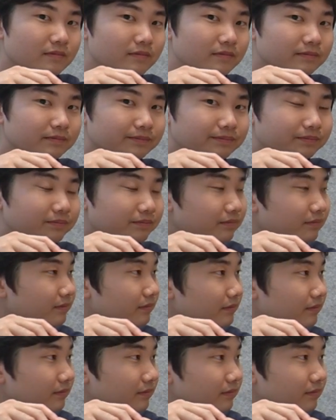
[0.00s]

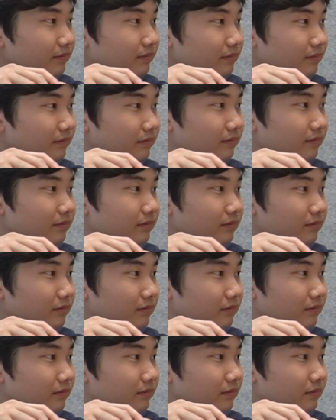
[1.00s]

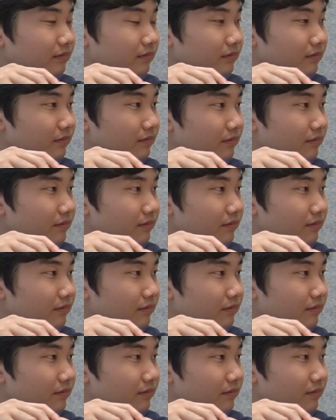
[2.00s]
The person shown says nothing.